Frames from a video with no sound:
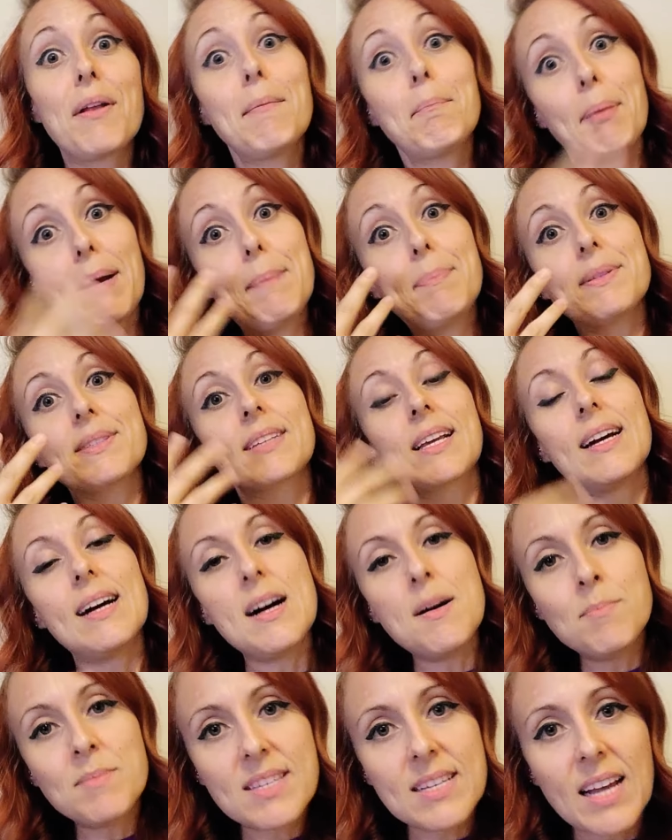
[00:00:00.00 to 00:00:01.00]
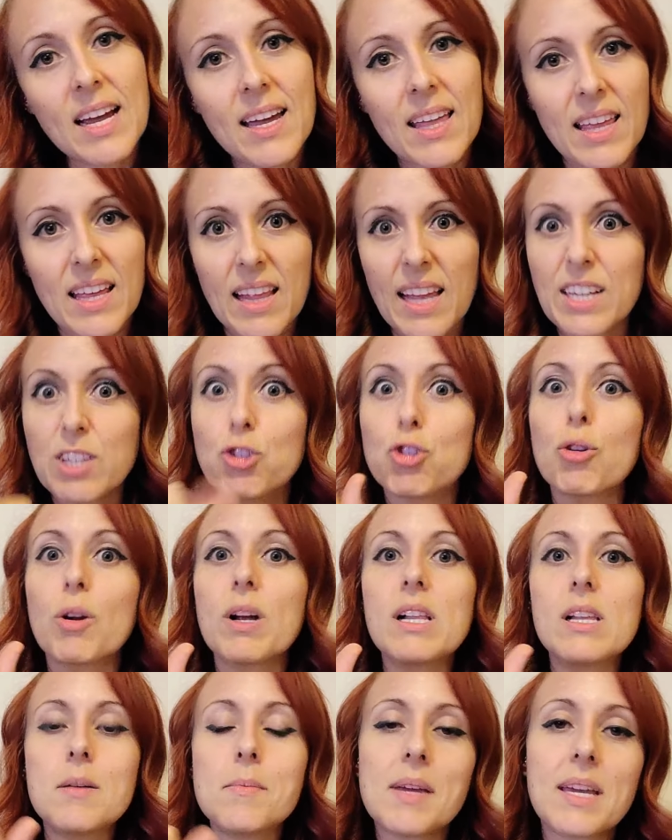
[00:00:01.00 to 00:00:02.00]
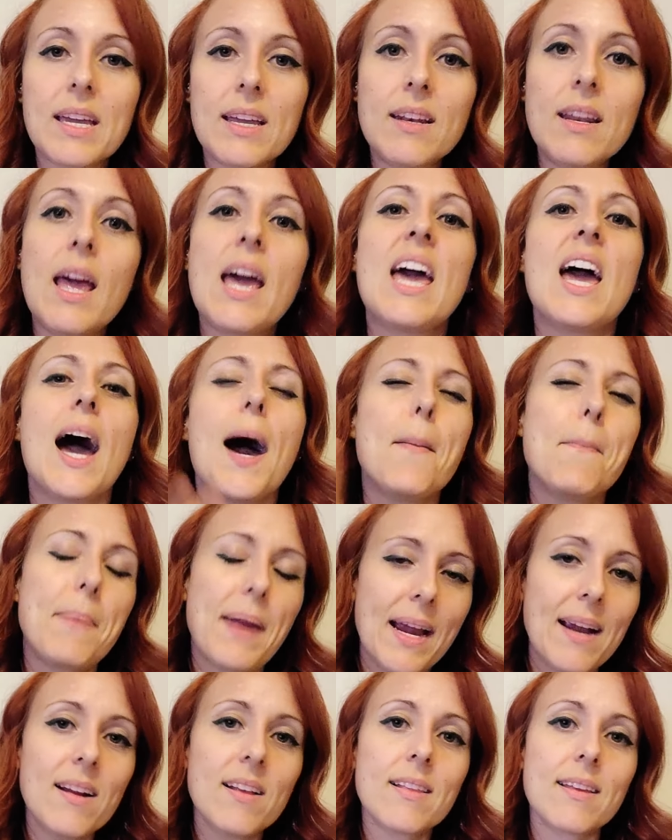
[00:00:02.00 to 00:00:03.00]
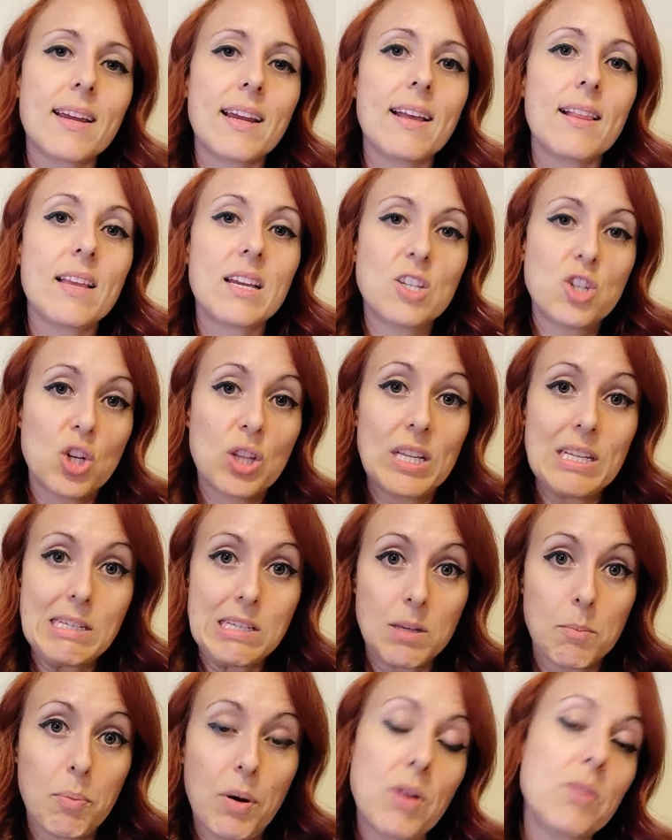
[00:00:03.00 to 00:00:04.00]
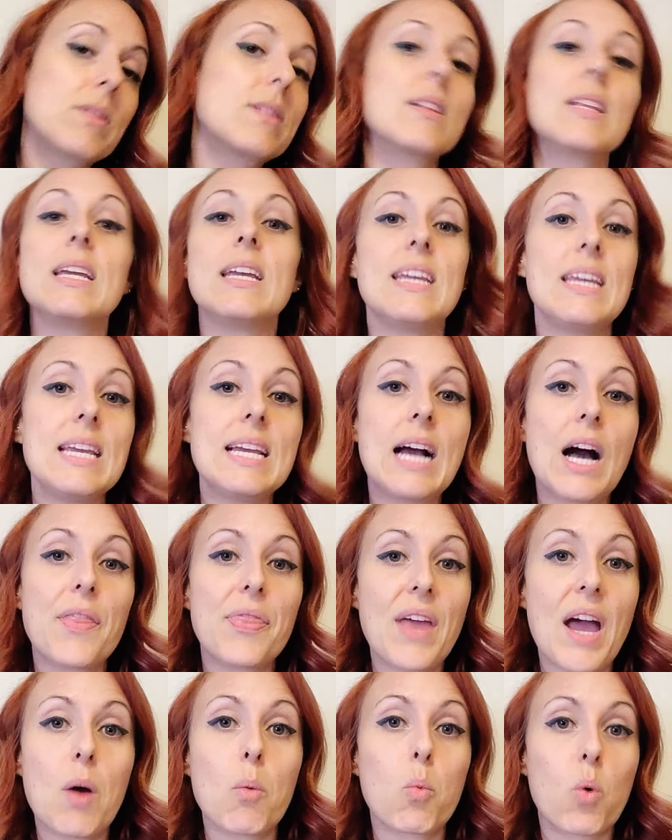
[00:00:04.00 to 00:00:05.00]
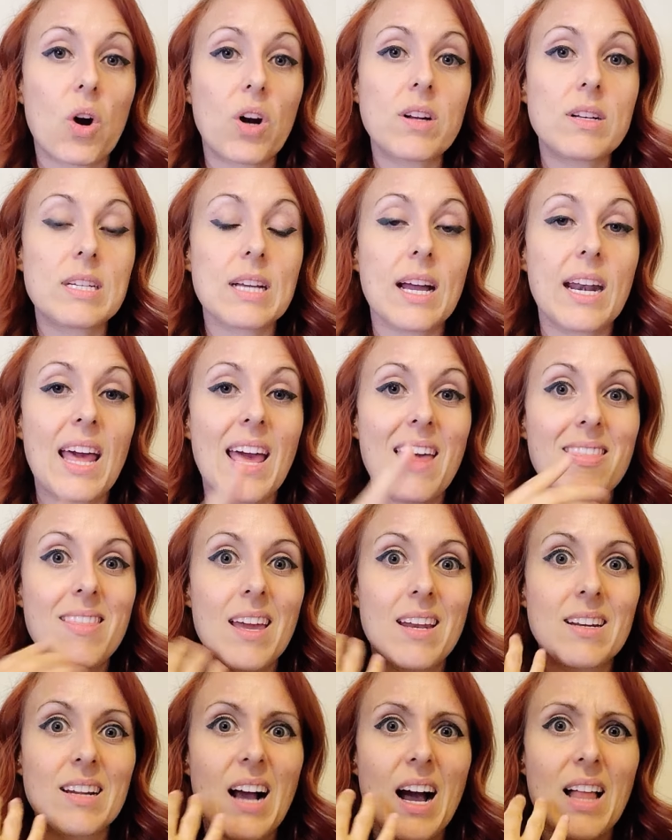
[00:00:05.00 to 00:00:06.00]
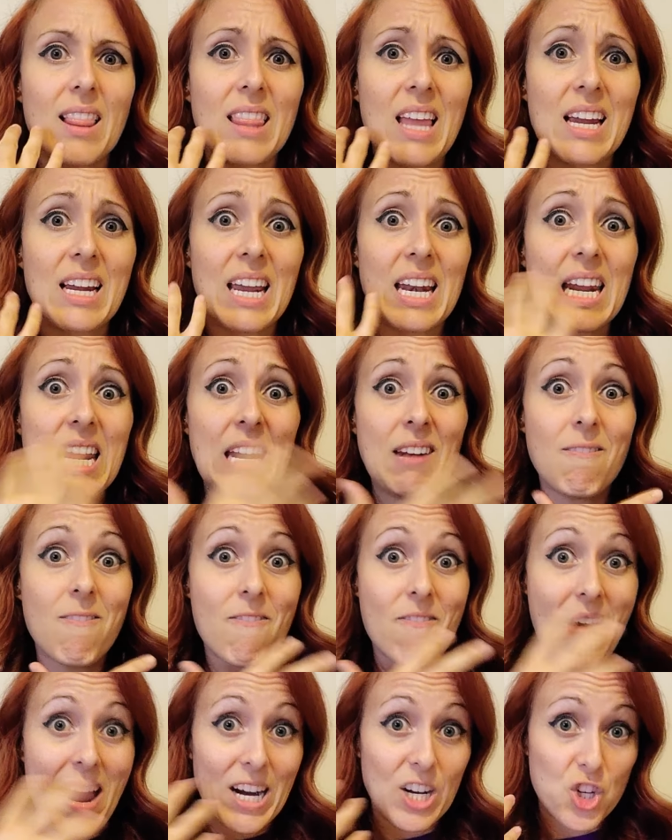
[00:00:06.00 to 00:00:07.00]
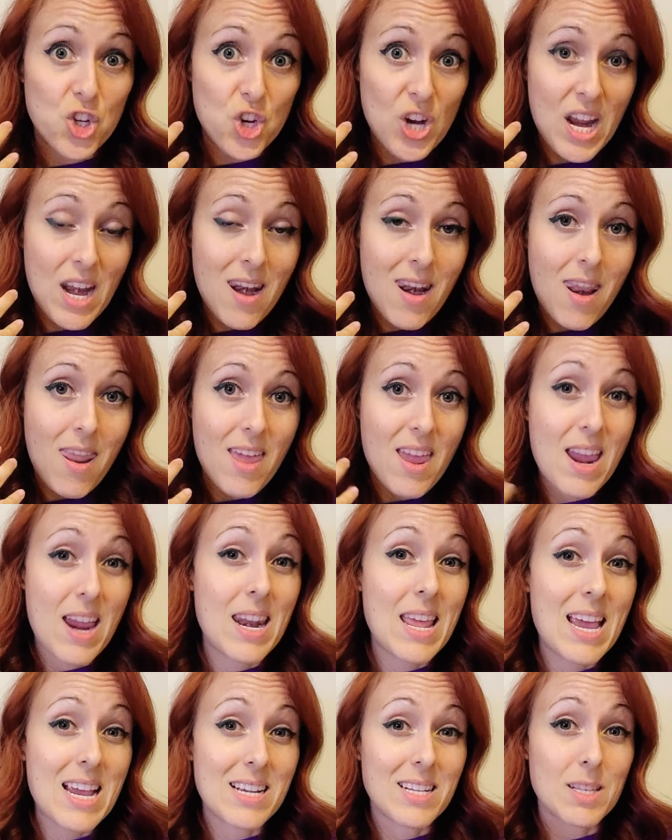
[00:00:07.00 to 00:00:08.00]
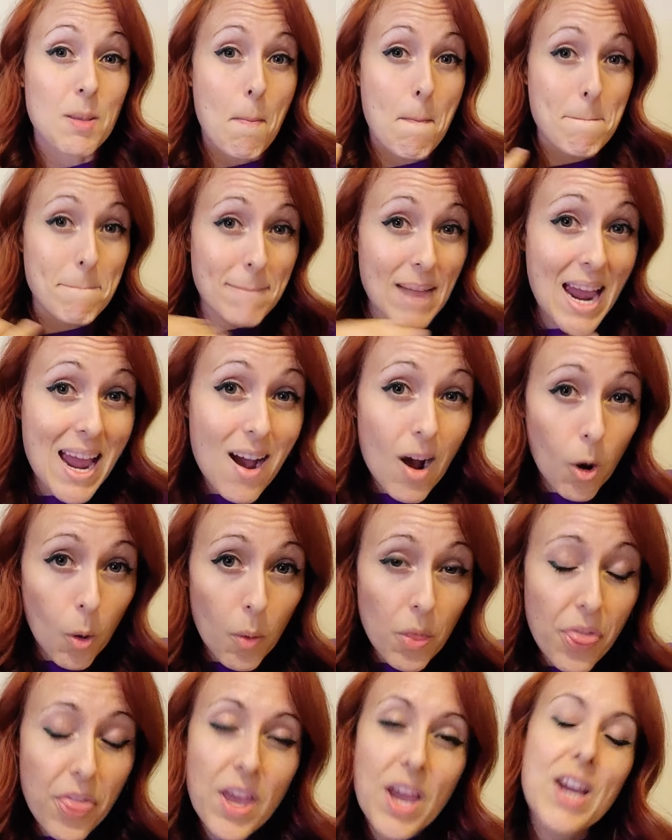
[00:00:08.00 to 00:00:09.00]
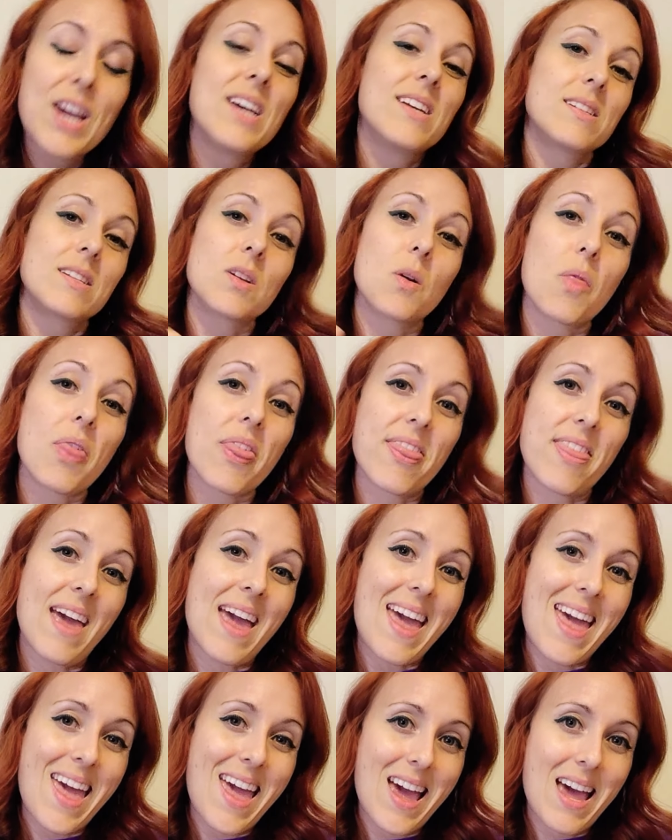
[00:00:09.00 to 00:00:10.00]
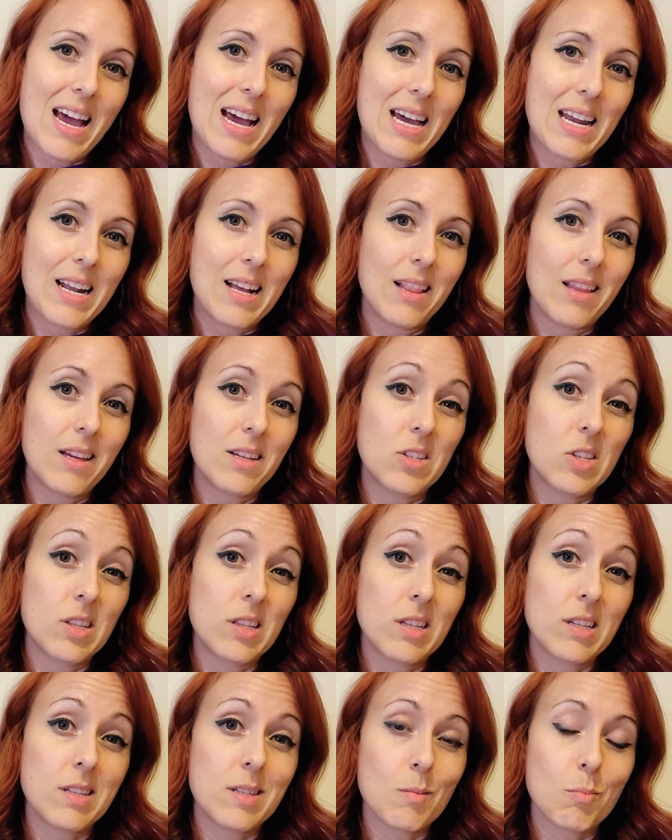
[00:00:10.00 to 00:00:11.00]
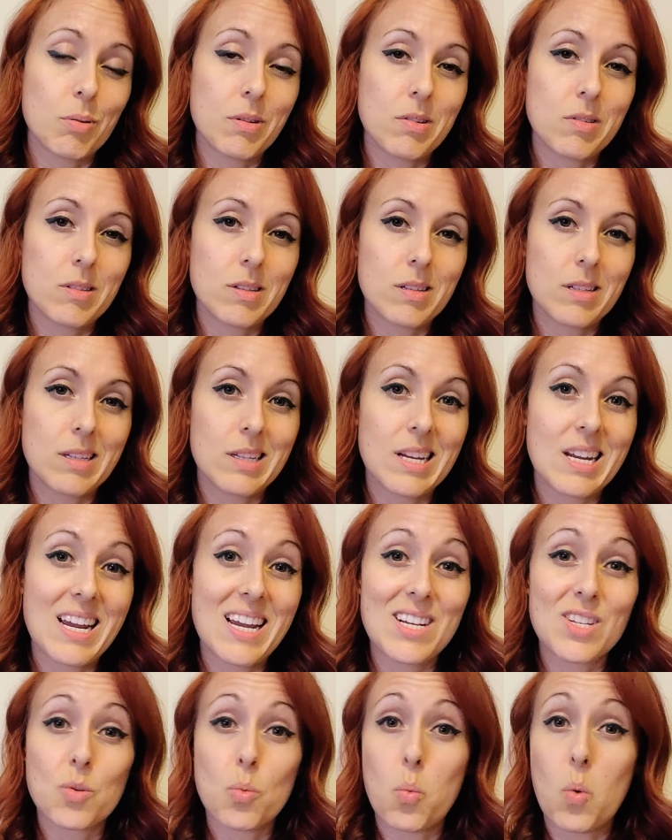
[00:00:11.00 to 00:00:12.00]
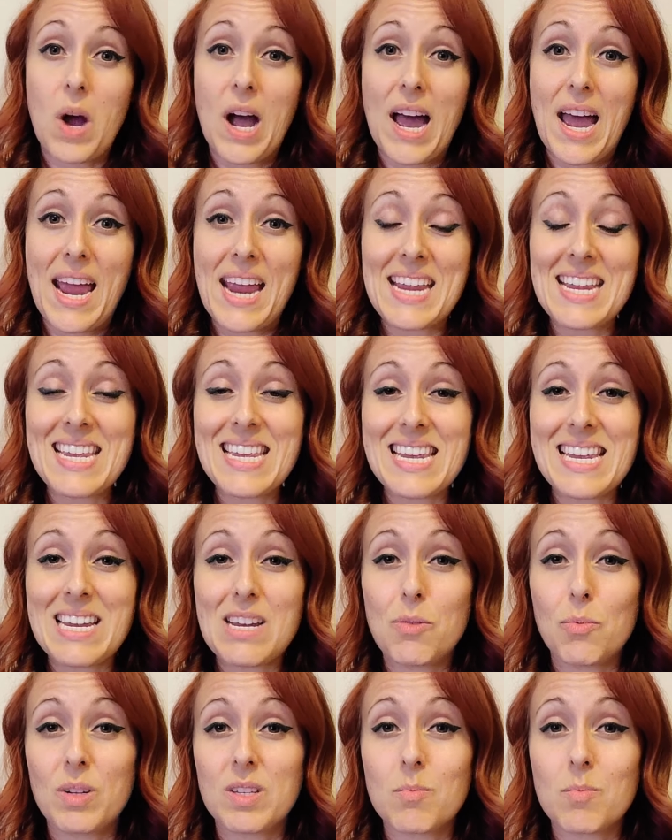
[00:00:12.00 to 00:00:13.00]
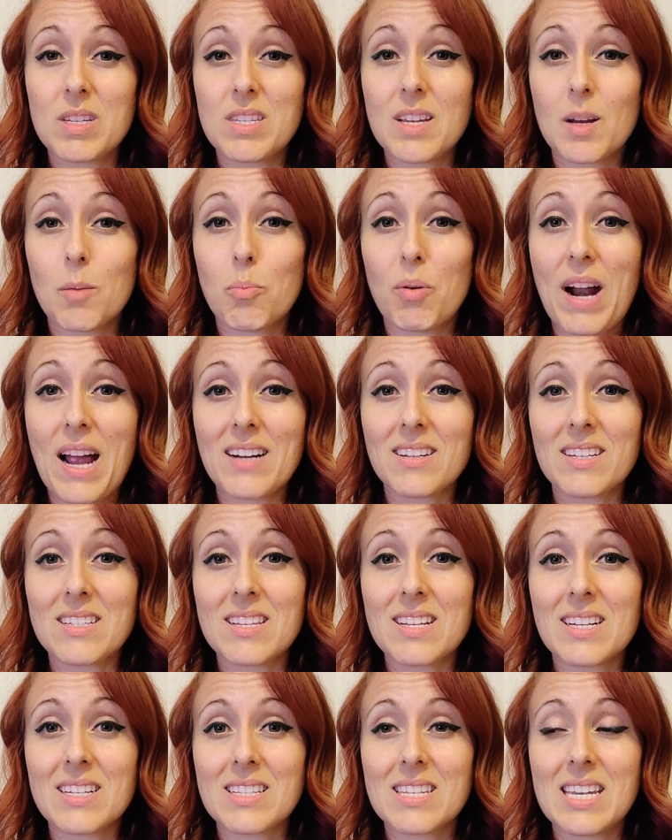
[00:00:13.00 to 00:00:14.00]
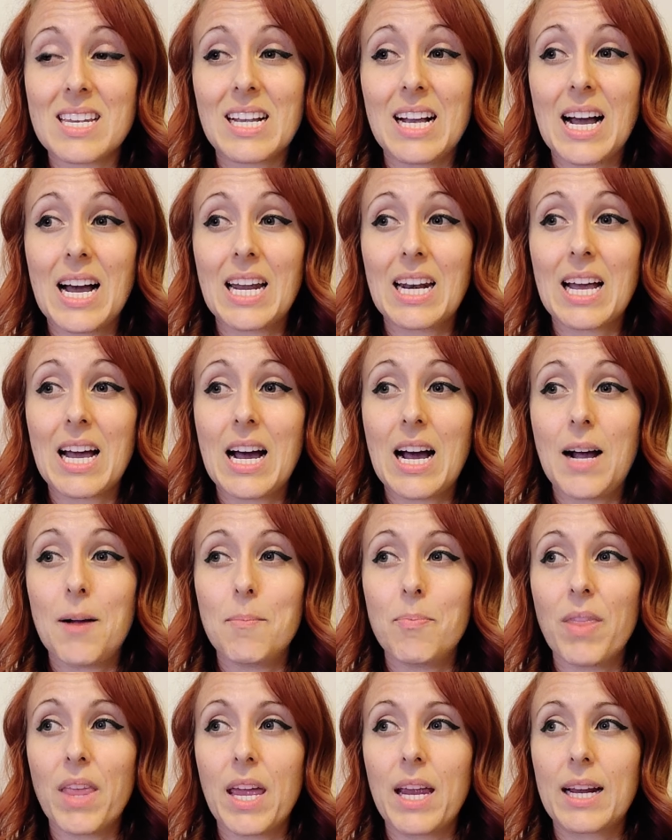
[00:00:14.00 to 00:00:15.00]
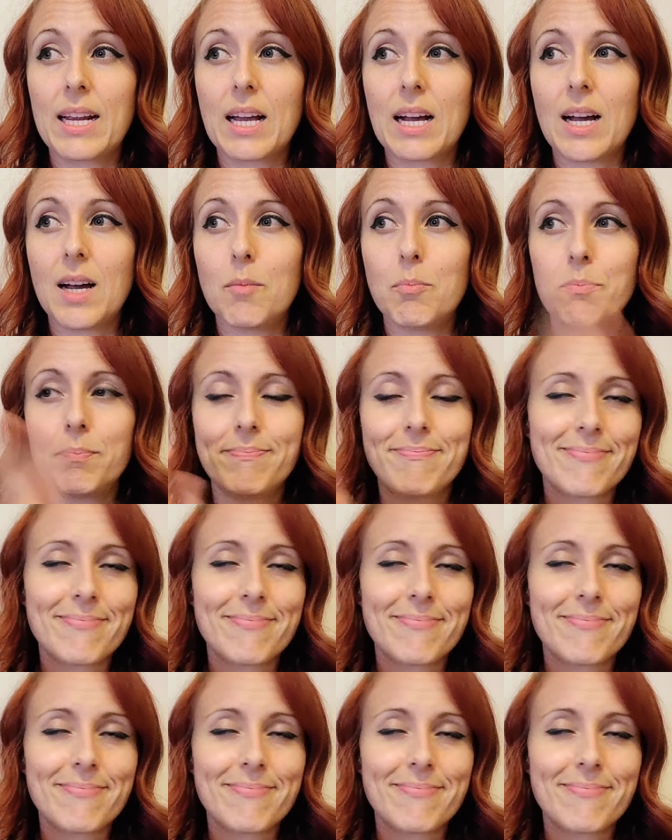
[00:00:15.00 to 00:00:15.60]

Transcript: people's gums. They like drill them in. Apparently, allegedly, supposedly, he got that work done and then got like an infection in his mouth. So that allegedly, supposedly, is why he was missing practice, because he got I don't know